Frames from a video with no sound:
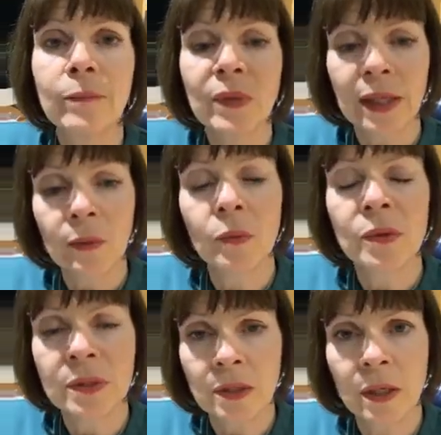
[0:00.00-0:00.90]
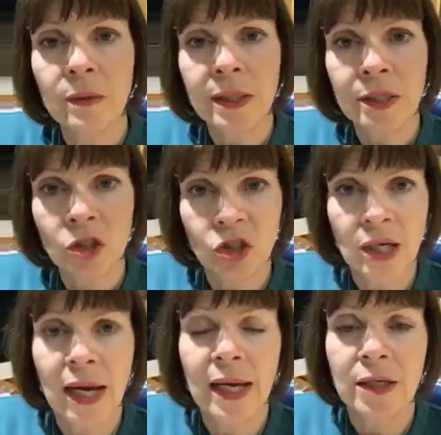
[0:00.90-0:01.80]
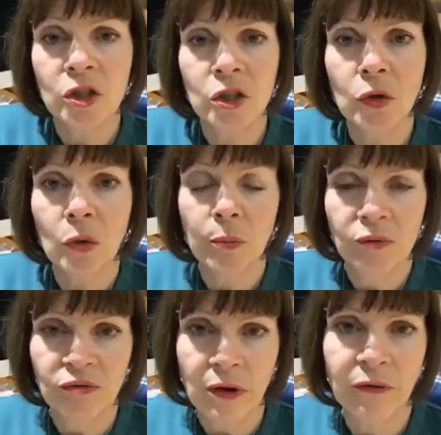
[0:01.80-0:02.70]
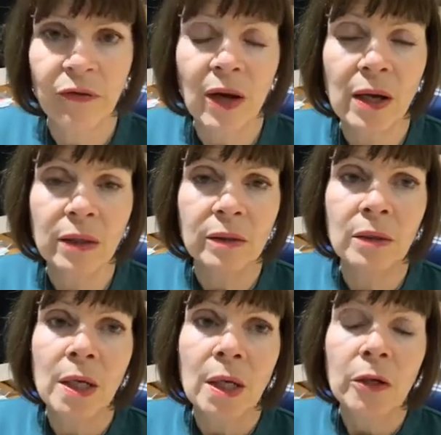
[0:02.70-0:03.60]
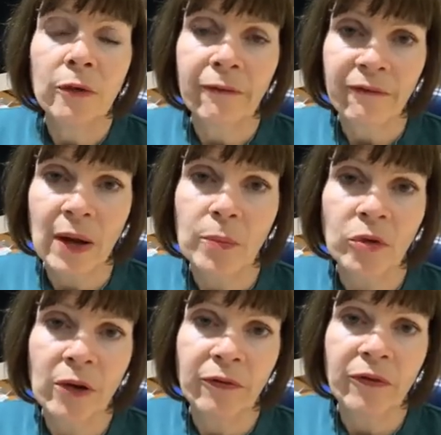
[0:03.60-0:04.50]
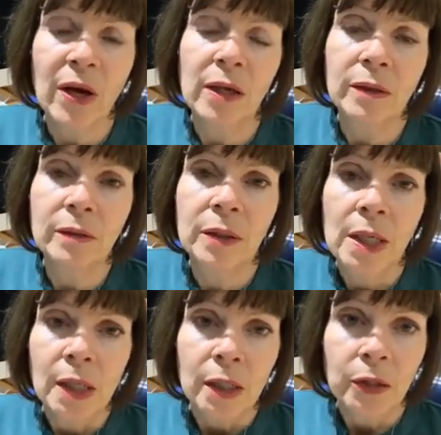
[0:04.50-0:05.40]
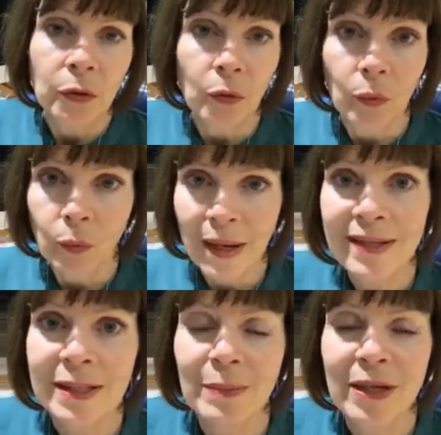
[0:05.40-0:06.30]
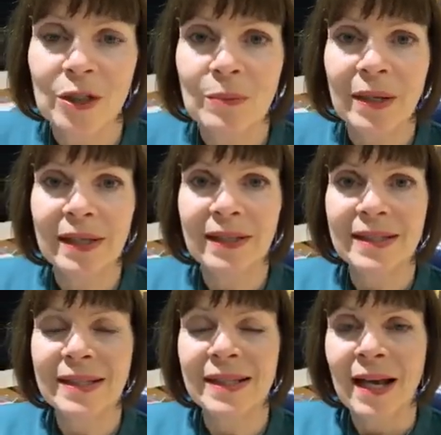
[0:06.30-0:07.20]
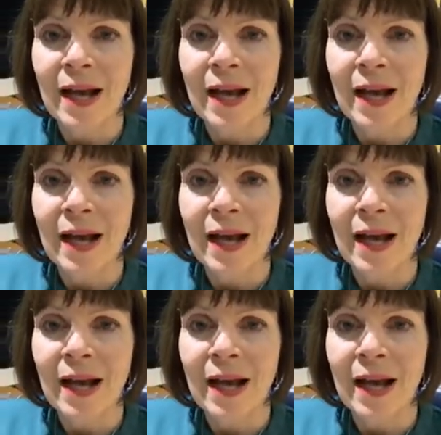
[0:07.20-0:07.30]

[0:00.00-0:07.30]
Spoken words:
it will slowly change your profile, your fat profile, your waist measurements,